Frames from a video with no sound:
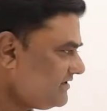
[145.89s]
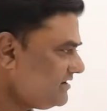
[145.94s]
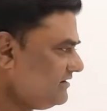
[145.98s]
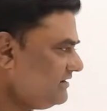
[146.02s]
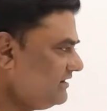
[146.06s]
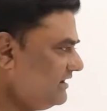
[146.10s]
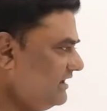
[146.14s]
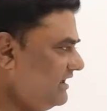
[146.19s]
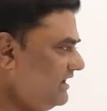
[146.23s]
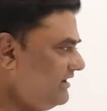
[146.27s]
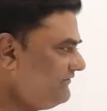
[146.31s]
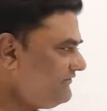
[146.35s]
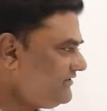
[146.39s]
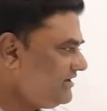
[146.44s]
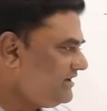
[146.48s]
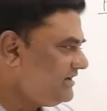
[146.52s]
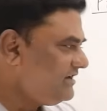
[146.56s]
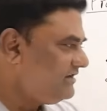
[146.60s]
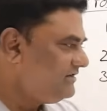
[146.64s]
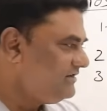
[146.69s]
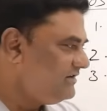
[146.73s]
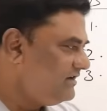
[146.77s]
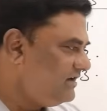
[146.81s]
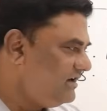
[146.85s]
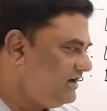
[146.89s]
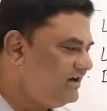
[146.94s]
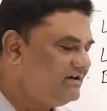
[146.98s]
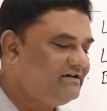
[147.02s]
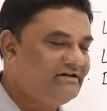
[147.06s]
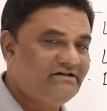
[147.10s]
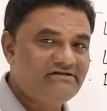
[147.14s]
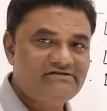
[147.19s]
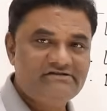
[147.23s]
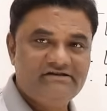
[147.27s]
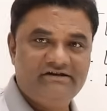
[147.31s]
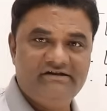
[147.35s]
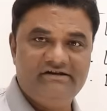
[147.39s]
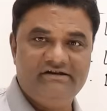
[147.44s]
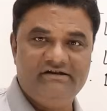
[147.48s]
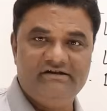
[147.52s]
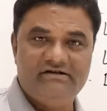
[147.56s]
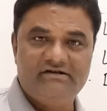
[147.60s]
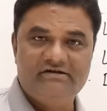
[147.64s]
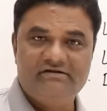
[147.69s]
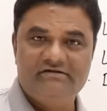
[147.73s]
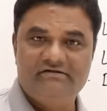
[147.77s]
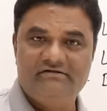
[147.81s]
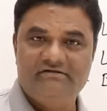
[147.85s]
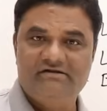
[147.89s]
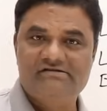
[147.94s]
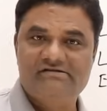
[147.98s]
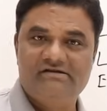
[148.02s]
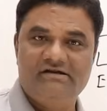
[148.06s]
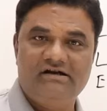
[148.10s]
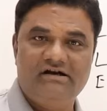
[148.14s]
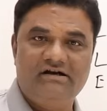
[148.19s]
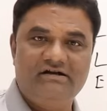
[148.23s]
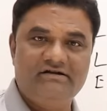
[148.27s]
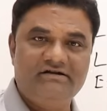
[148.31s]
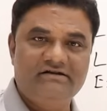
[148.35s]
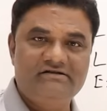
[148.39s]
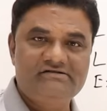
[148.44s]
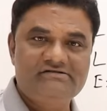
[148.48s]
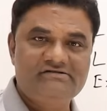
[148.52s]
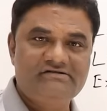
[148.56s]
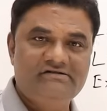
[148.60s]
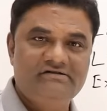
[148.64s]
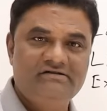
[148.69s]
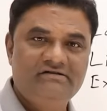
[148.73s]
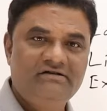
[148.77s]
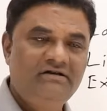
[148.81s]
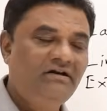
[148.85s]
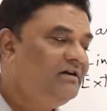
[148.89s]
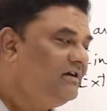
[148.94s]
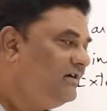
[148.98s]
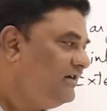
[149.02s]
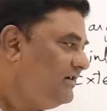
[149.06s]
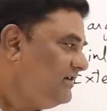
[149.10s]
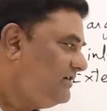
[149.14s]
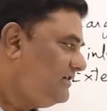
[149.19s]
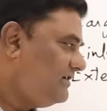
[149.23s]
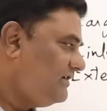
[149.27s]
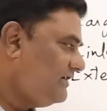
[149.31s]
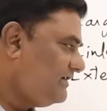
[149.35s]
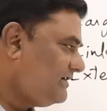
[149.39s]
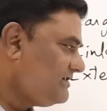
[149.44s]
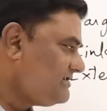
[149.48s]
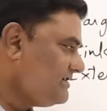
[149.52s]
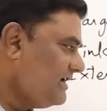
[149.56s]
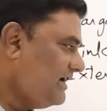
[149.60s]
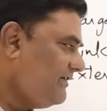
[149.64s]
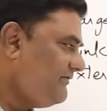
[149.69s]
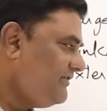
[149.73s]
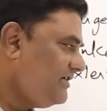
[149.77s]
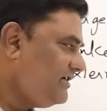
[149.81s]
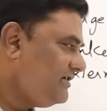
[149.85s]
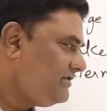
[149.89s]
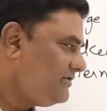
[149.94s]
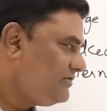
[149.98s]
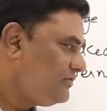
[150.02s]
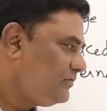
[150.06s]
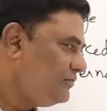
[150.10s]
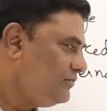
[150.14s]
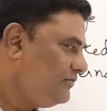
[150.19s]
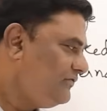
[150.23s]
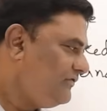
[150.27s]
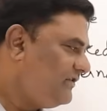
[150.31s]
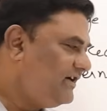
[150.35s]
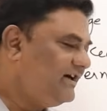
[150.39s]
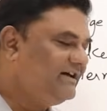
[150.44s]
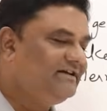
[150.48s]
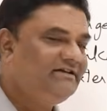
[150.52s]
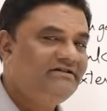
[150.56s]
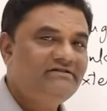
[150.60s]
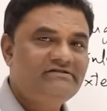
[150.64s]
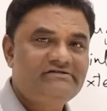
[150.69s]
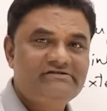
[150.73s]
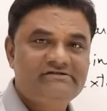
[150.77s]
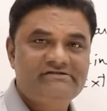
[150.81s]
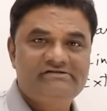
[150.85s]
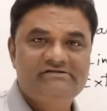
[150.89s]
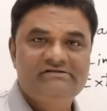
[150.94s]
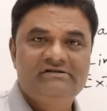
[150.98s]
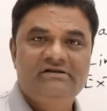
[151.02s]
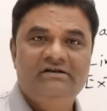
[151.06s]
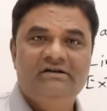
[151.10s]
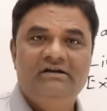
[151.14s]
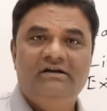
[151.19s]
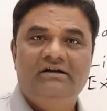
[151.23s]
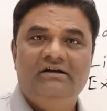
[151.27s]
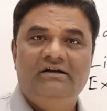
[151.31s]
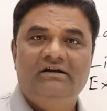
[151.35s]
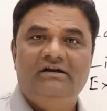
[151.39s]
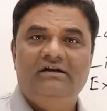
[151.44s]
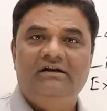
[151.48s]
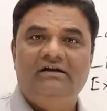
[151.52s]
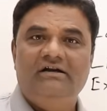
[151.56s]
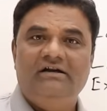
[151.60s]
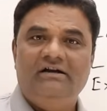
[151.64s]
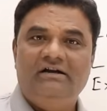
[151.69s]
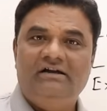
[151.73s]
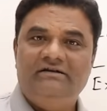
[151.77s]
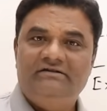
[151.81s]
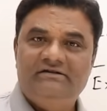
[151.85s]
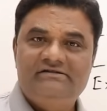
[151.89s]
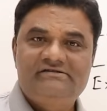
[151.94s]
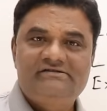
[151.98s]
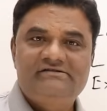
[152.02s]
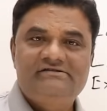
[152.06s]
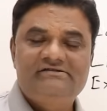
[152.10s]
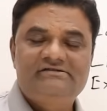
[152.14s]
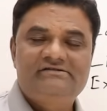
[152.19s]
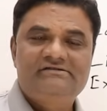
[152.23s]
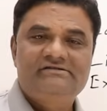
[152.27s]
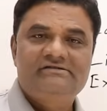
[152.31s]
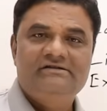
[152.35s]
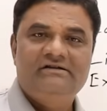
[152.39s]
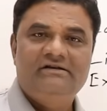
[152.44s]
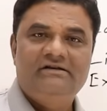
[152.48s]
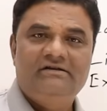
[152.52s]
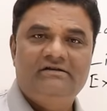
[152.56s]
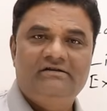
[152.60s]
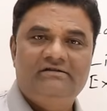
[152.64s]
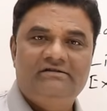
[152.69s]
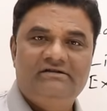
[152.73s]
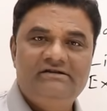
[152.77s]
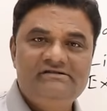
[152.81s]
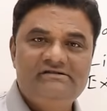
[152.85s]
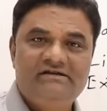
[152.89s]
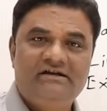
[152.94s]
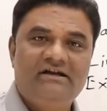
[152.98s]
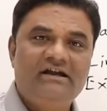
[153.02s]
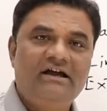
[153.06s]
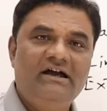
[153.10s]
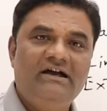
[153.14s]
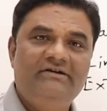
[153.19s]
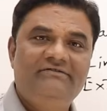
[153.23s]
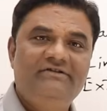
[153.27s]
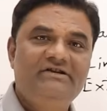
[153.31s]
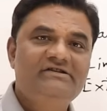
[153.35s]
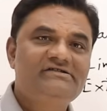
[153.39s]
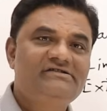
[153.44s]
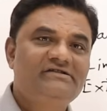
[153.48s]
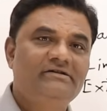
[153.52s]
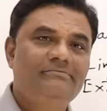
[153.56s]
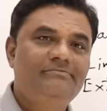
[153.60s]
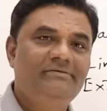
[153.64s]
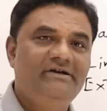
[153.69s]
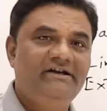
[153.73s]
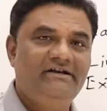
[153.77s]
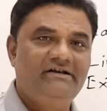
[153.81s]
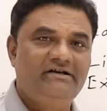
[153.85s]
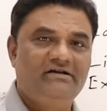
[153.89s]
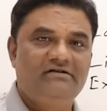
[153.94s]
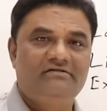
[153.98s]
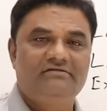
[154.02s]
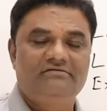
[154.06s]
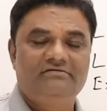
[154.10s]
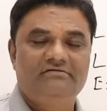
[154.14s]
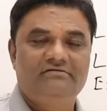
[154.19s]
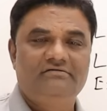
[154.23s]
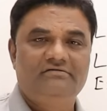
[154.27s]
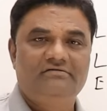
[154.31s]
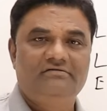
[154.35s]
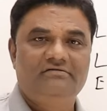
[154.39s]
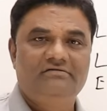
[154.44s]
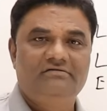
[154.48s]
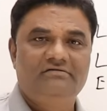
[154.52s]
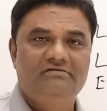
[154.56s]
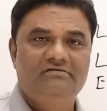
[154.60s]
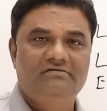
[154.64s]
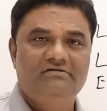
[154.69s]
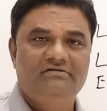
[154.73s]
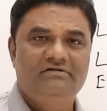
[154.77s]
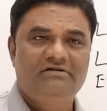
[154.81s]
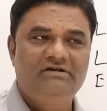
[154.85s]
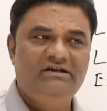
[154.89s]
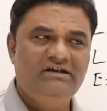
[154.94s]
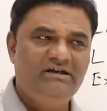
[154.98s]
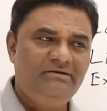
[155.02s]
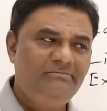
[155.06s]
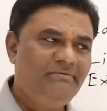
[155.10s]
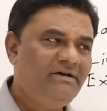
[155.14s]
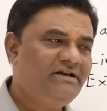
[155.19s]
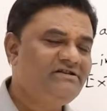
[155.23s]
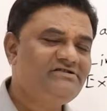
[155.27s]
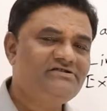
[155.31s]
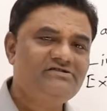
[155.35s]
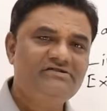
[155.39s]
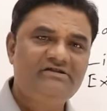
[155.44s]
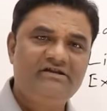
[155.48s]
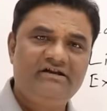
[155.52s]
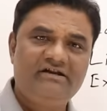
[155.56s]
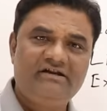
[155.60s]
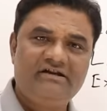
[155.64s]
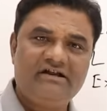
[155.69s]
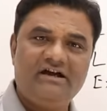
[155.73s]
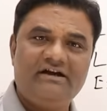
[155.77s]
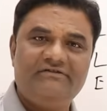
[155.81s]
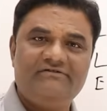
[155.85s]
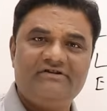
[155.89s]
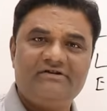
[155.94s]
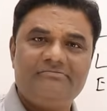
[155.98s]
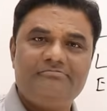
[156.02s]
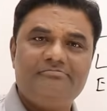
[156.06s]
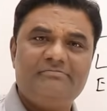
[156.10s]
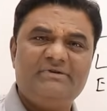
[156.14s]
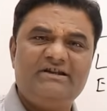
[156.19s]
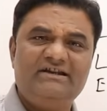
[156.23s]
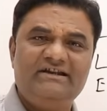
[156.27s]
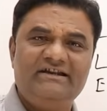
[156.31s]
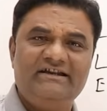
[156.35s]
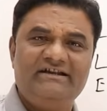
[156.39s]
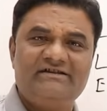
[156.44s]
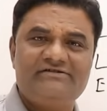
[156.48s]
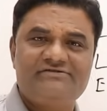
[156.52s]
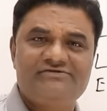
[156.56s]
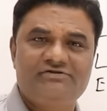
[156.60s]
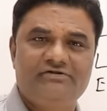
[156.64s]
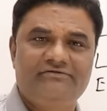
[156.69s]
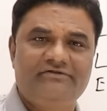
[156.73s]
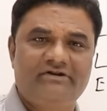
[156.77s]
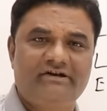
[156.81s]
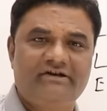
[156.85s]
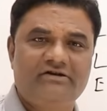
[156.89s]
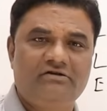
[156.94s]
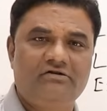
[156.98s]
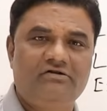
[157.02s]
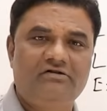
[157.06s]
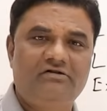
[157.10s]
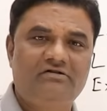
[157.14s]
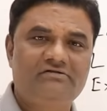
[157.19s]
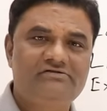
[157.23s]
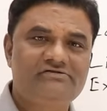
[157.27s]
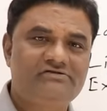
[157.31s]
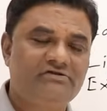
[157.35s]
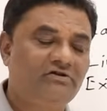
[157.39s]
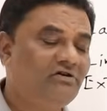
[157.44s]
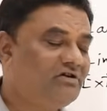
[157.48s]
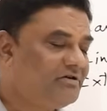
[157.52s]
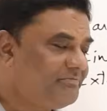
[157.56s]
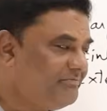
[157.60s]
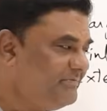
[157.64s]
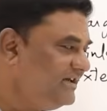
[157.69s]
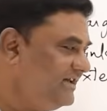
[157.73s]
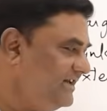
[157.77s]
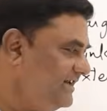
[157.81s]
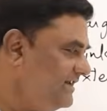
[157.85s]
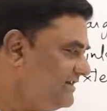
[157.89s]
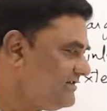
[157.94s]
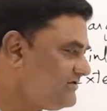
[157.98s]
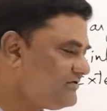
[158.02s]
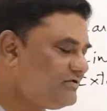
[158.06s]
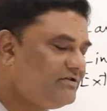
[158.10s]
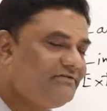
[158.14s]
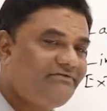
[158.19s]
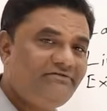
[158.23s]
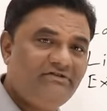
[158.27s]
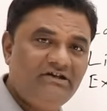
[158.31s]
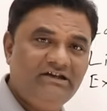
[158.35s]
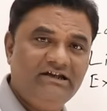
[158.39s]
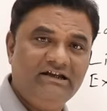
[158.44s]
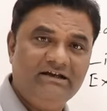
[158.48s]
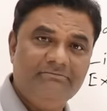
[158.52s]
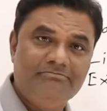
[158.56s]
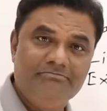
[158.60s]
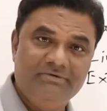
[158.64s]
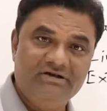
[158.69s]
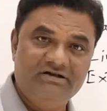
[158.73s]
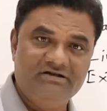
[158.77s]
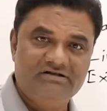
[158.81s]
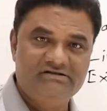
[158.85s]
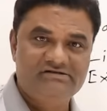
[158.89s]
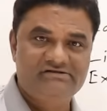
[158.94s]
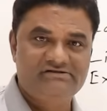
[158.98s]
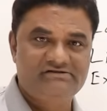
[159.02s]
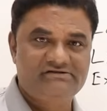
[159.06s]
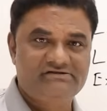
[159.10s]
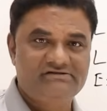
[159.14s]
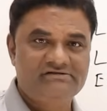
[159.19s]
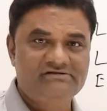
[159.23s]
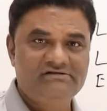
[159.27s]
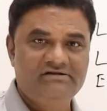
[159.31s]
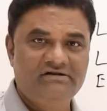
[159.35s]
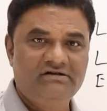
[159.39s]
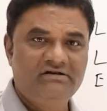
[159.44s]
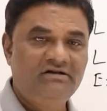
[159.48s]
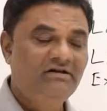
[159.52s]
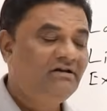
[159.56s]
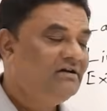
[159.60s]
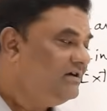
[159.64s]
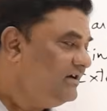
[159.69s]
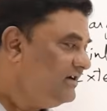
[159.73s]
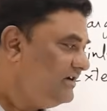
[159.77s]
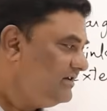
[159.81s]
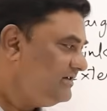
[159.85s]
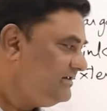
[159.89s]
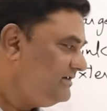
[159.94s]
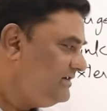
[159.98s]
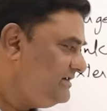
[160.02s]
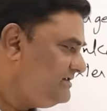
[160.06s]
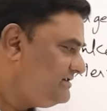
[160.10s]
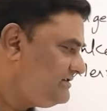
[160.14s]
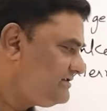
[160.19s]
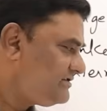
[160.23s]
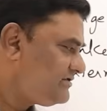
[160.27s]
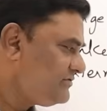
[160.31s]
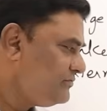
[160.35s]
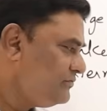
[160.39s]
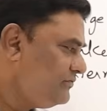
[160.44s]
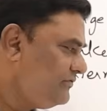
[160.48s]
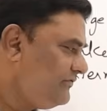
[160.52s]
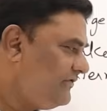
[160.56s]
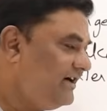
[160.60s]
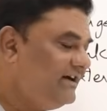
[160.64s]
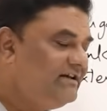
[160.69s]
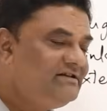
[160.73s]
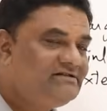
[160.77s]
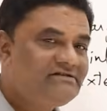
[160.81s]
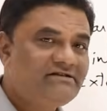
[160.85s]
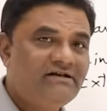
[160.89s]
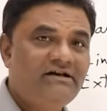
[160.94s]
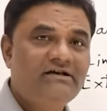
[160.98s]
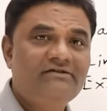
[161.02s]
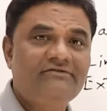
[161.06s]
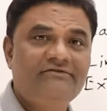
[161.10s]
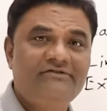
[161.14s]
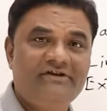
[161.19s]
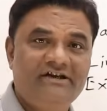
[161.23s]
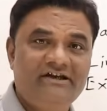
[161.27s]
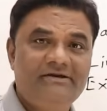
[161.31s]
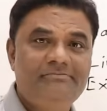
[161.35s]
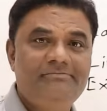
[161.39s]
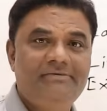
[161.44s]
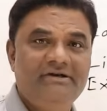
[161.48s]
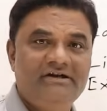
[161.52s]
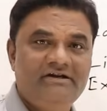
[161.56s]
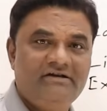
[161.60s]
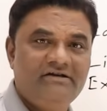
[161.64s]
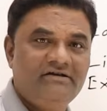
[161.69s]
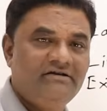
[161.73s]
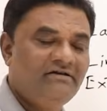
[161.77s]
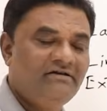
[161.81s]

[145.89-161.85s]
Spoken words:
I have taken a hard disk here. This is a hard disk. It is having two files, and these are having some data. Imagine they are having millions of records or millions of numbers. These two files are very big.